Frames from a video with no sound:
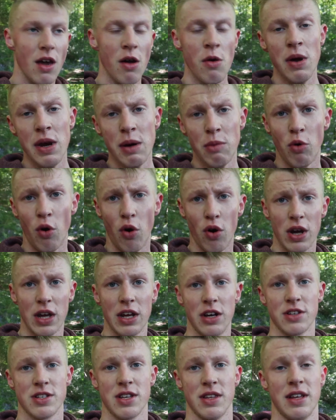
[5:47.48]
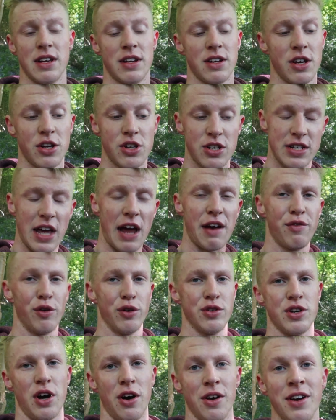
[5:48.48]
when I'm walking or something, just
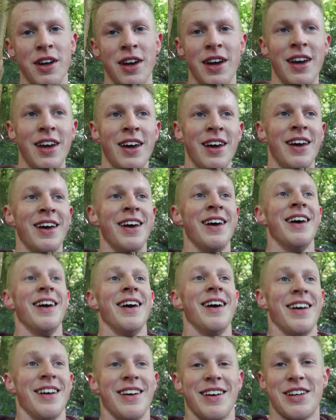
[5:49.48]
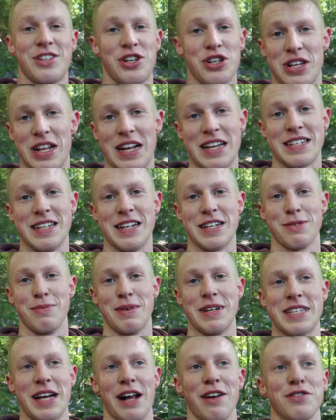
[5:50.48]
headphones on, just listen to
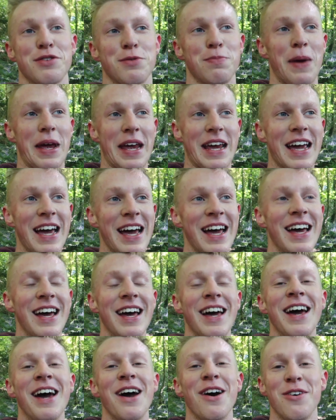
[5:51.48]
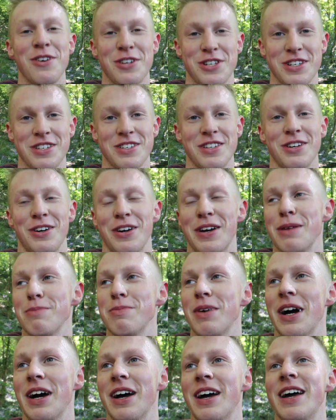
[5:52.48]
myself speak, which is
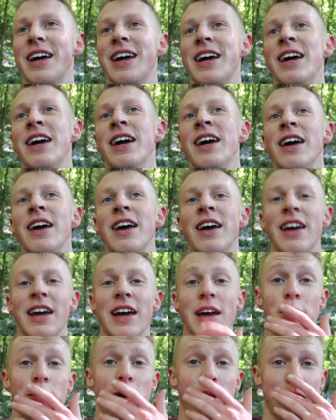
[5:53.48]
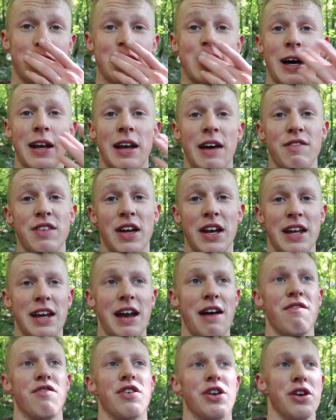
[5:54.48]
annoying, but it works. And I've done
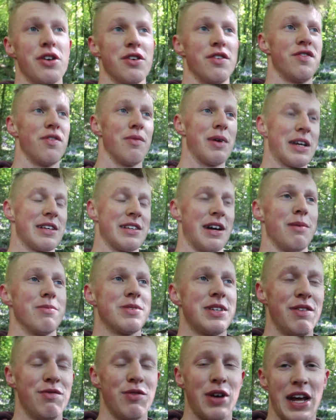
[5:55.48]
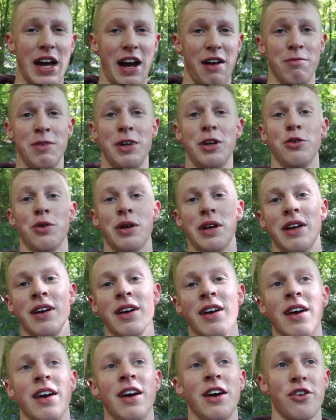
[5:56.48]
it every year for my exams, even when I haven't been doing
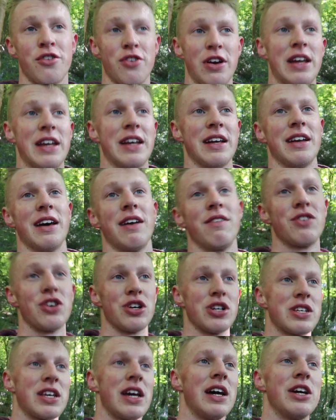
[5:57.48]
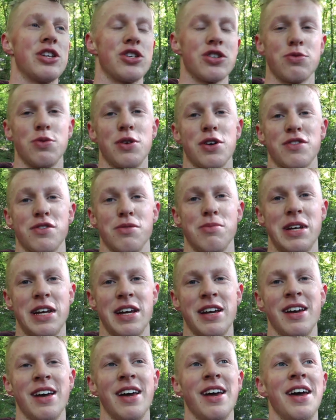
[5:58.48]
training. It just works for
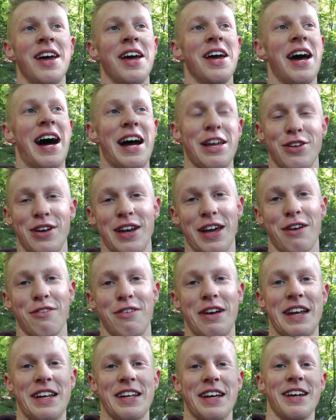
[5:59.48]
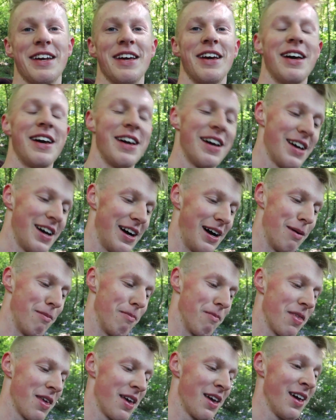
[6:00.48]
me. I don't like reading,
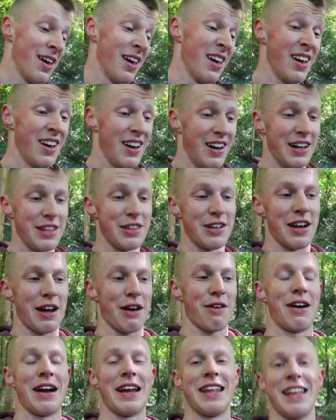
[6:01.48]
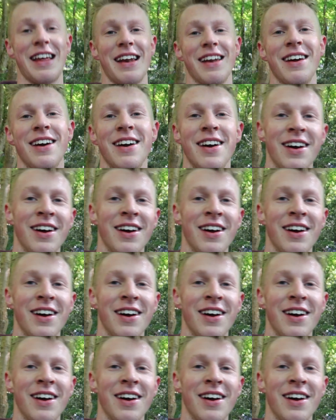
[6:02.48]
I don't like writing,